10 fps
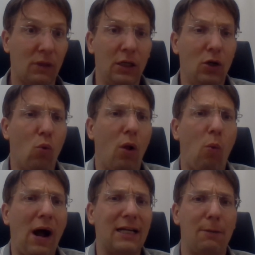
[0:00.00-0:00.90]

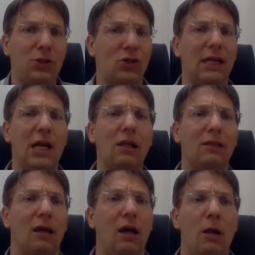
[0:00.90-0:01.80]
Worldwide, the patient
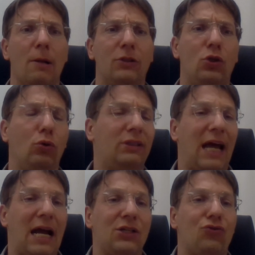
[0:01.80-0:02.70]
cannot do
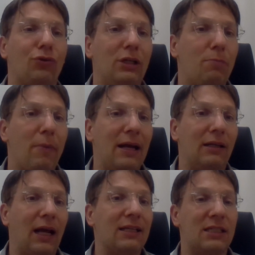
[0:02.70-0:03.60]
10
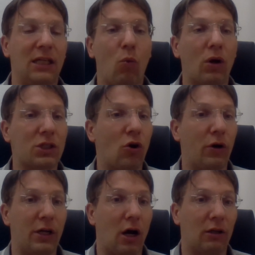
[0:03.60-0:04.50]
treatment and see what's
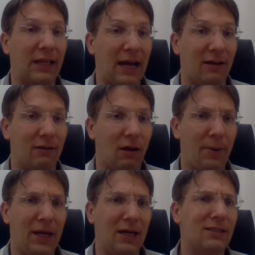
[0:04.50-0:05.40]
going on then. I
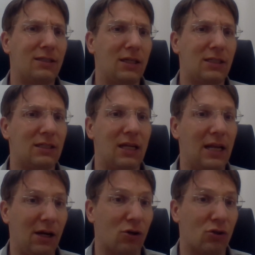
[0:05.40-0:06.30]
mean, this is
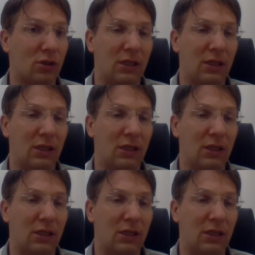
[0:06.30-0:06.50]
delirious.